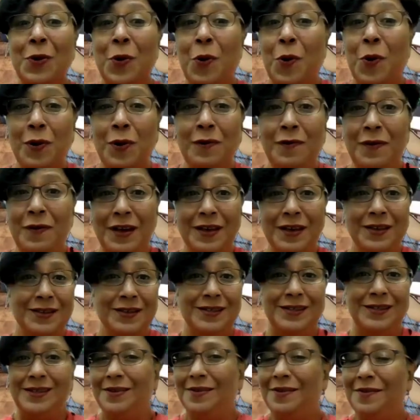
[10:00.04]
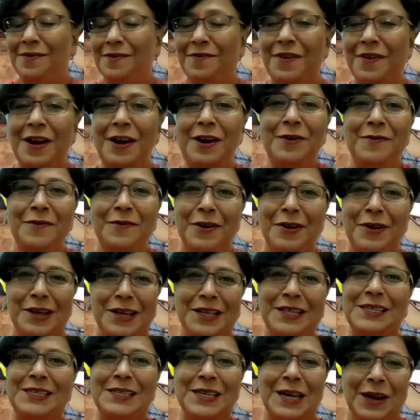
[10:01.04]
as always, very, very
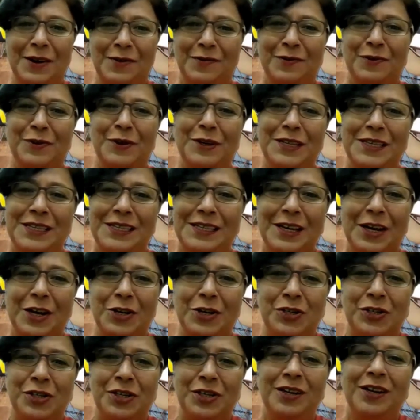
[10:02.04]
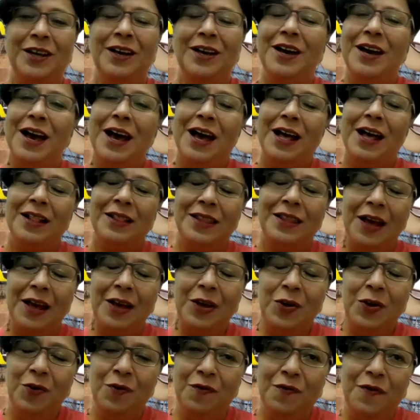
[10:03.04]
insightful discussion. And
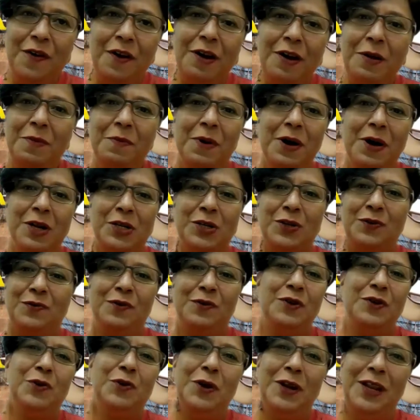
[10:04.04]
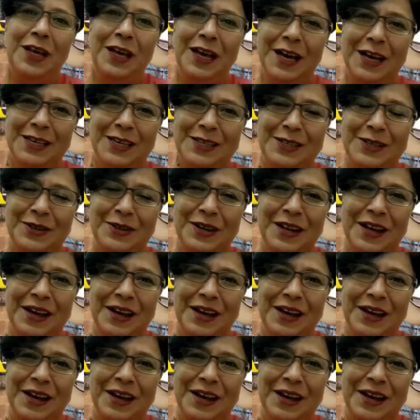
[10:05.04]
thank you very much for joining us